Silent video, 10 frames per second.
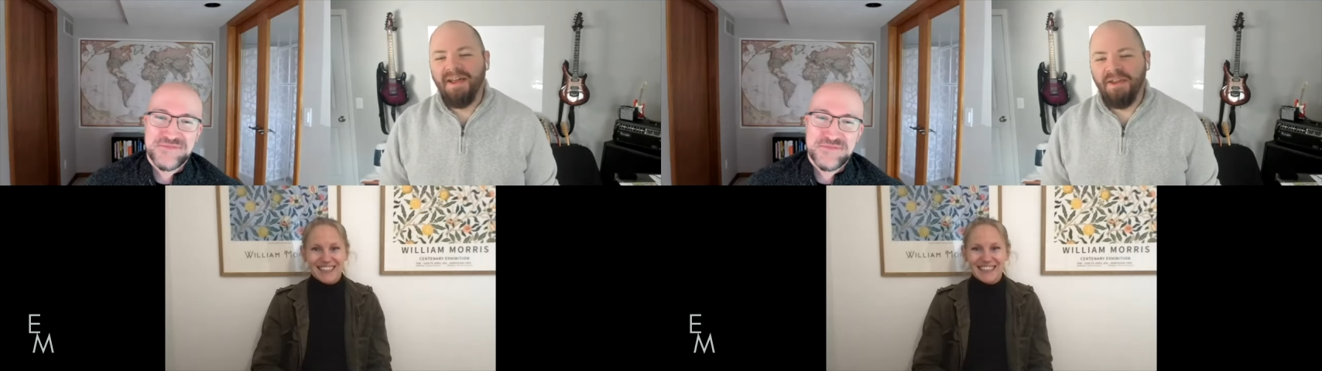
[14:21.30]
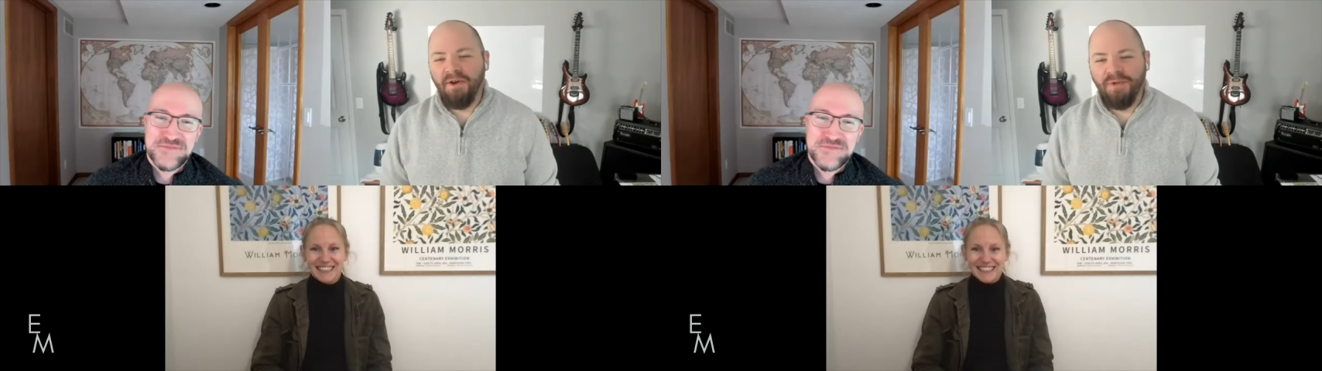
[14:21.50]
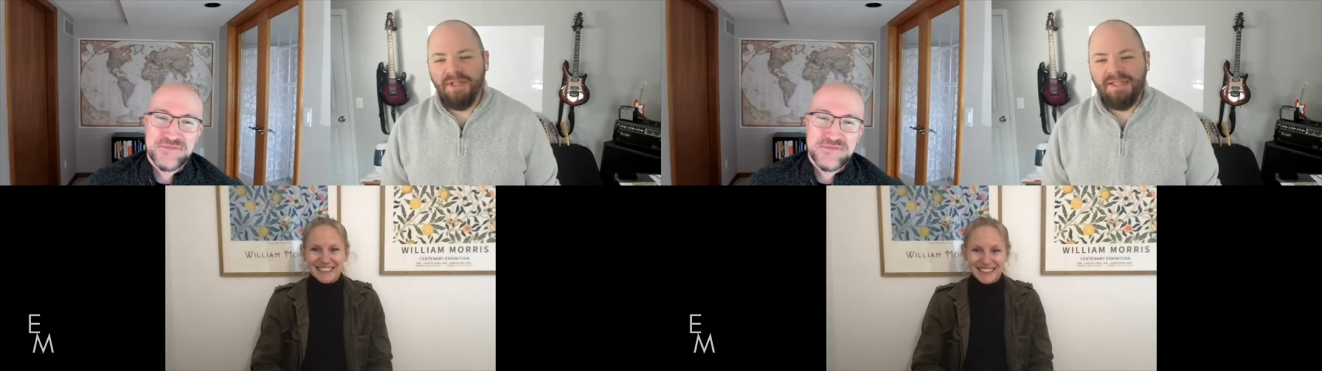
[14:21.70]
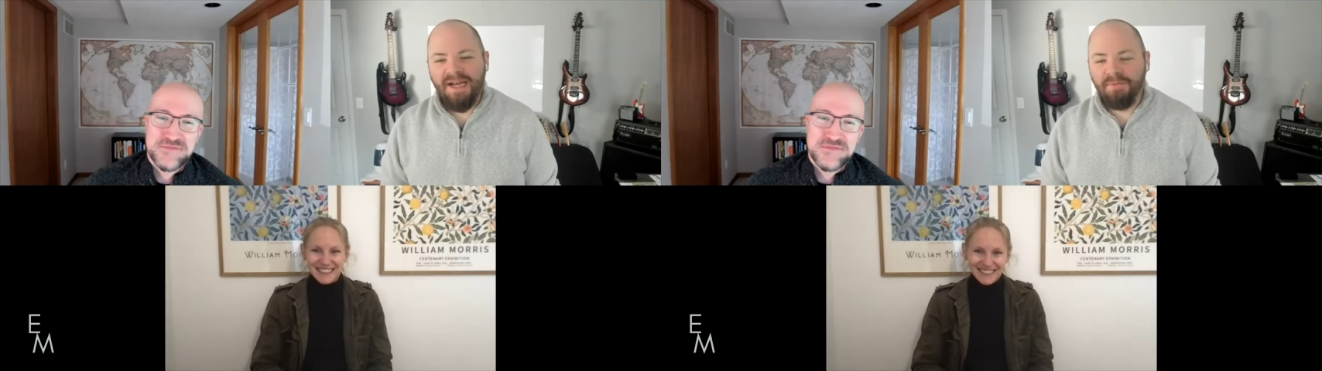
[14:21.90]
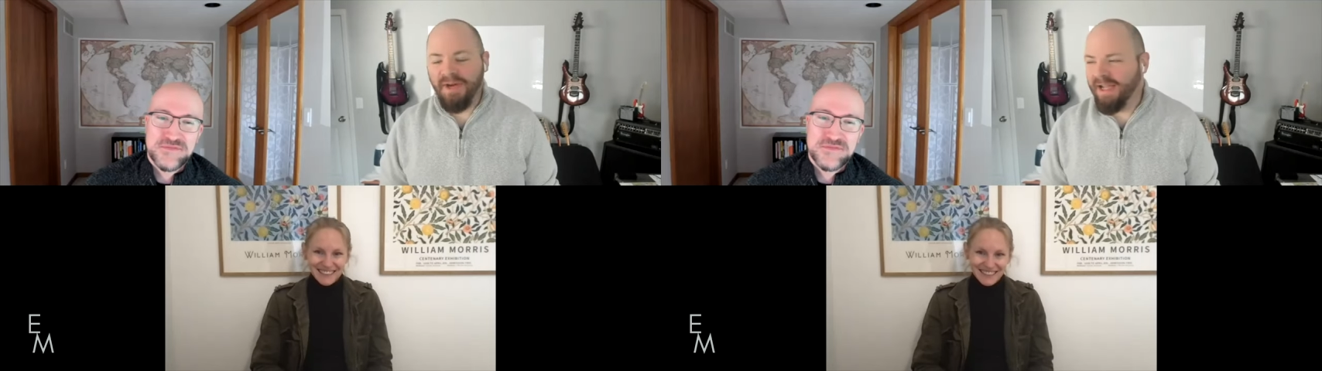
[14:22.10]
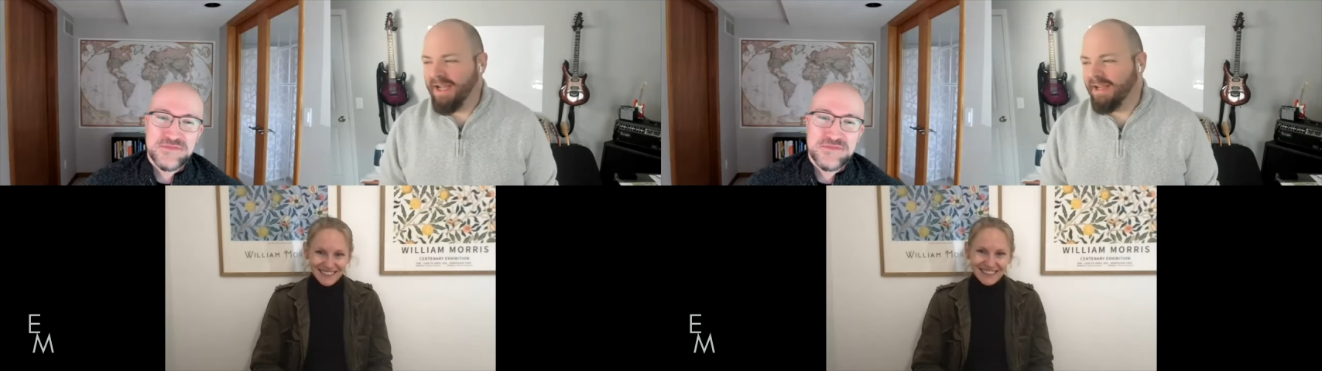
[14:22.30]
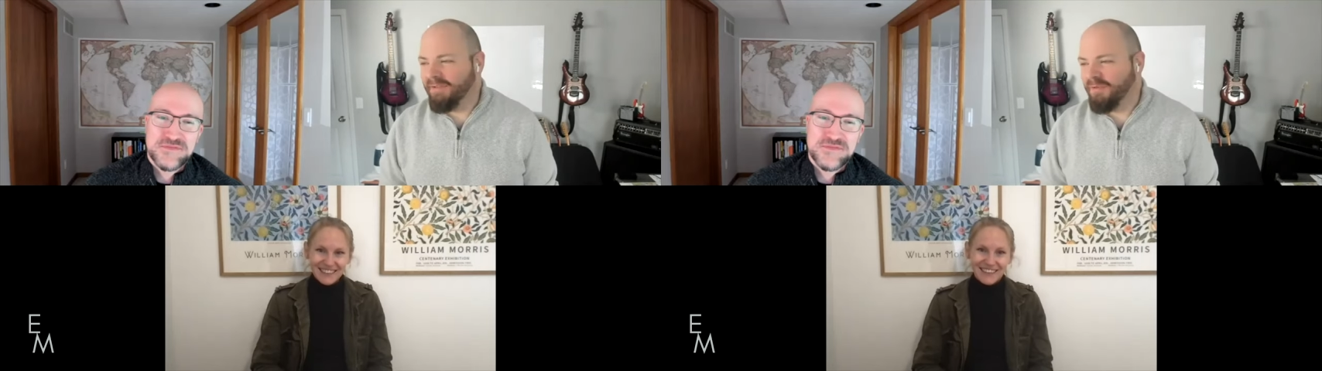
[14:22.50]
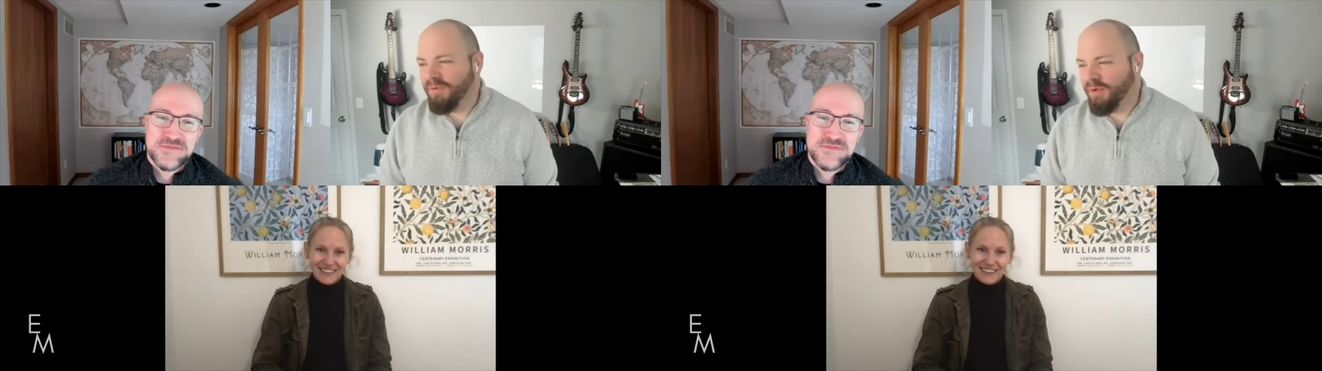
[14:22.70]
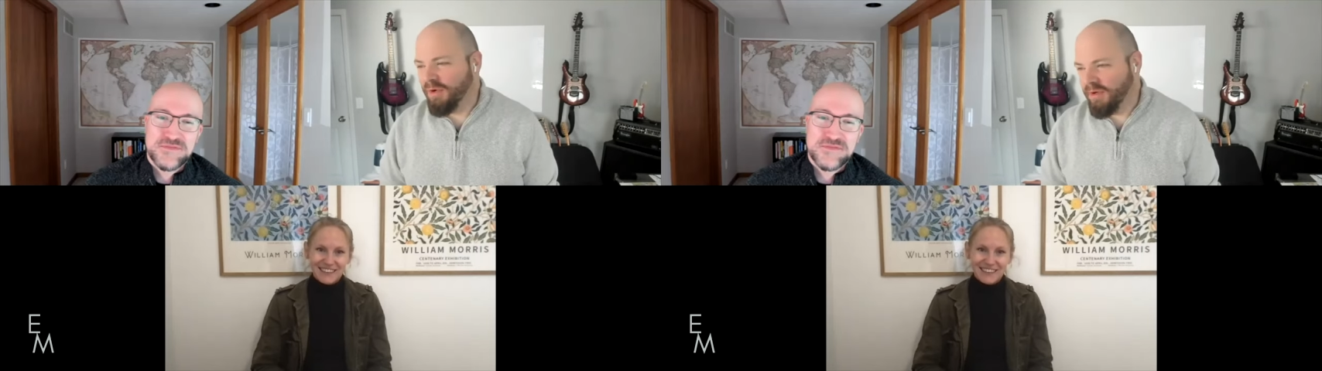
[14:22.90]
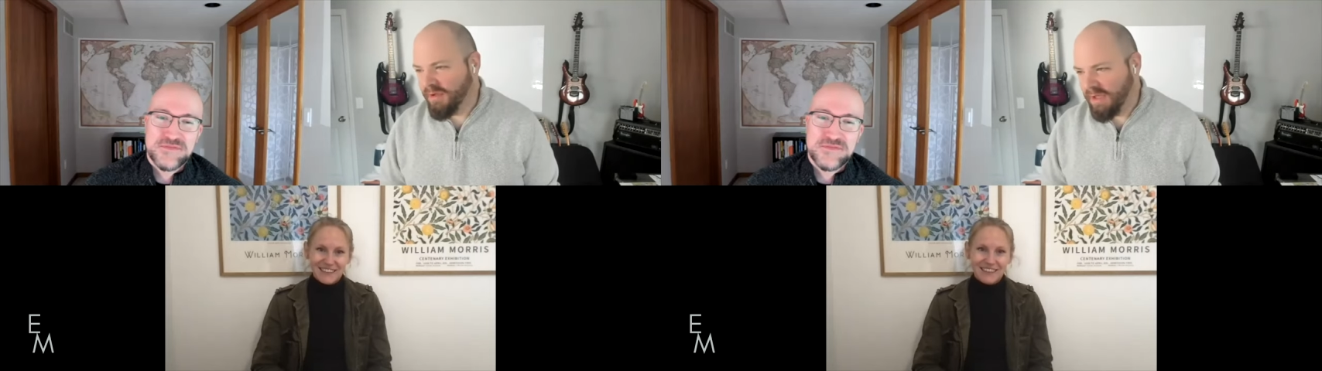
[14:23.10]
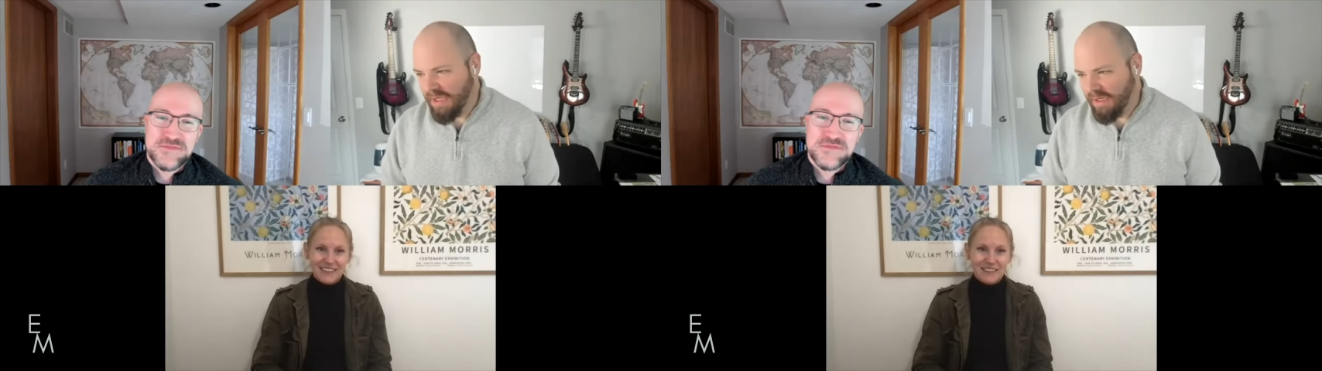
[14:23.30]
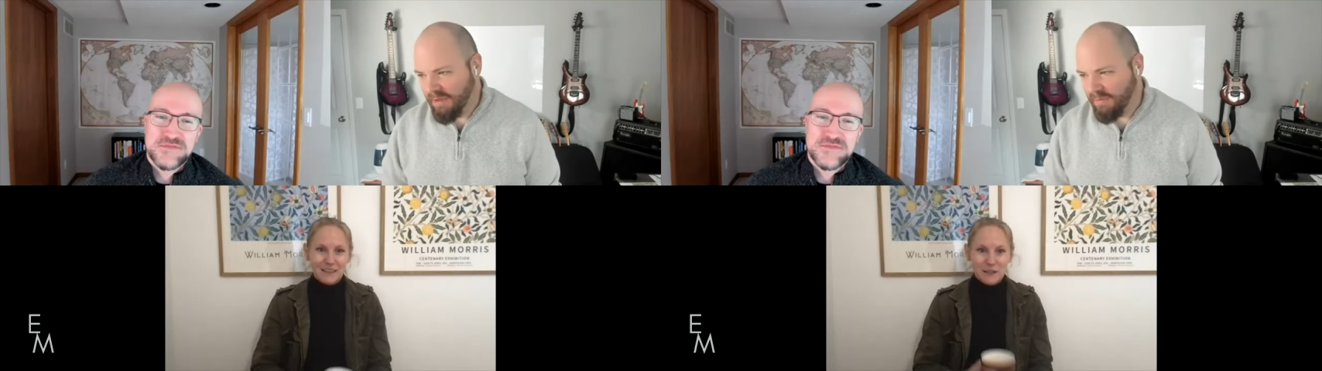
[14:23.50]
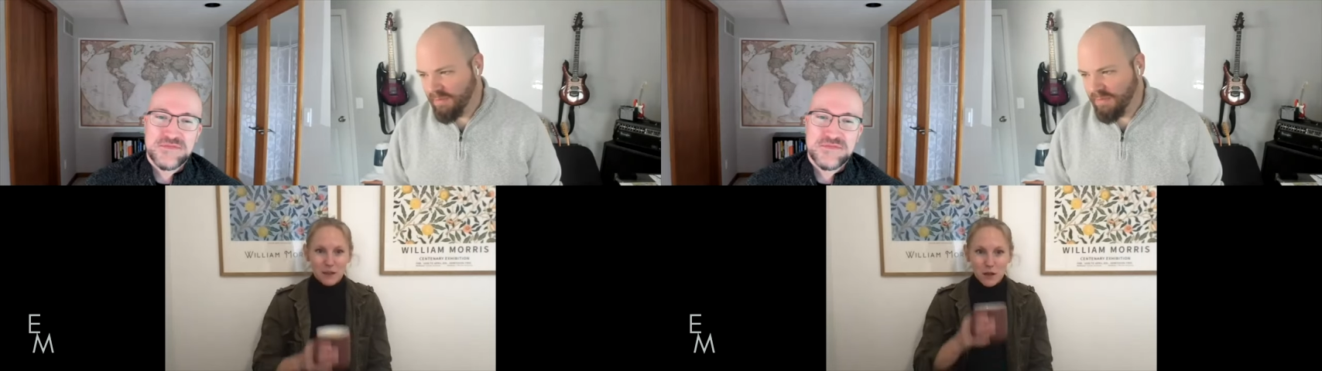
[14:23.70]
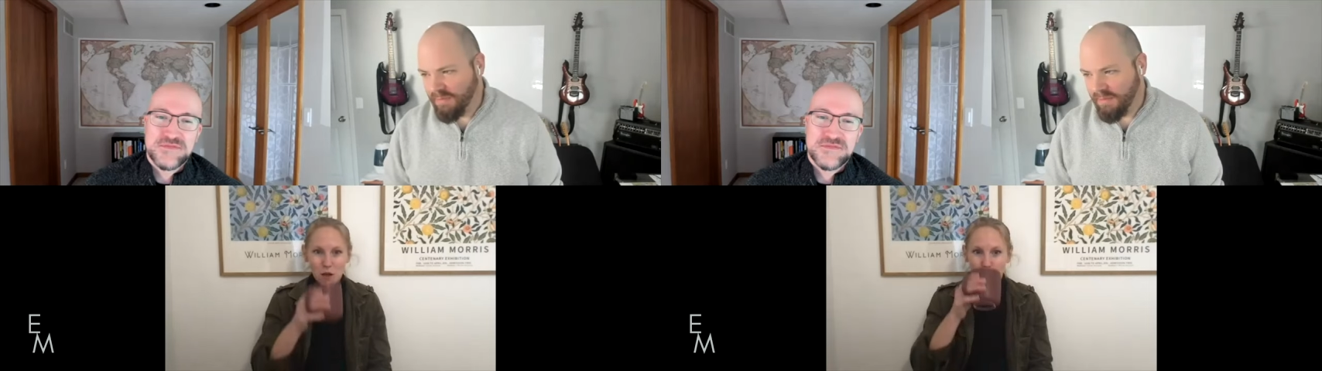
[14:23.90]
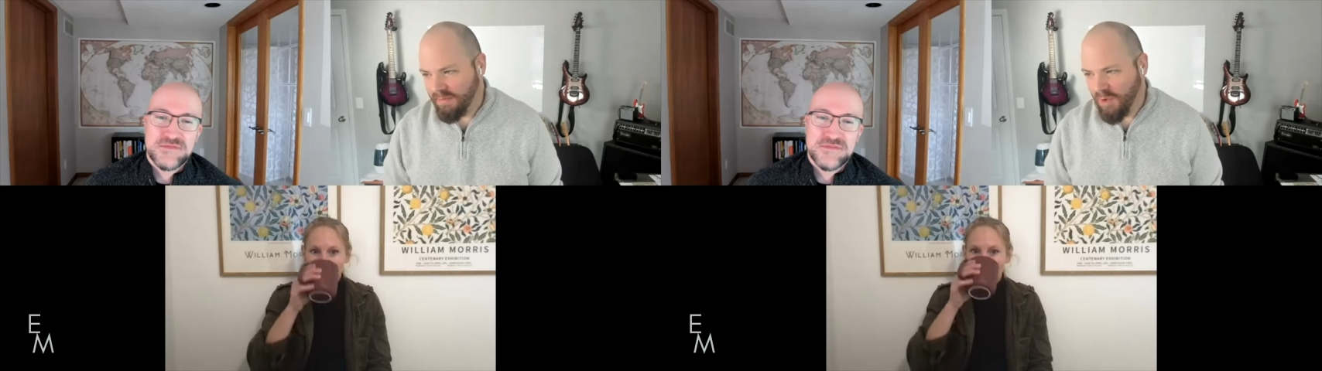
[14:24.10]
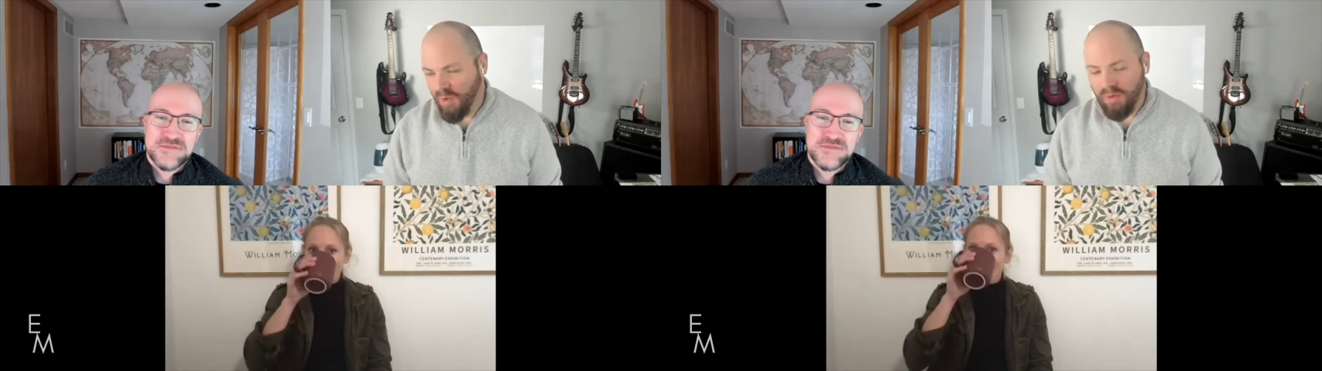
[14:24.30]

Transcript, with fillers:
Speaker 1: the only time I had for um, quote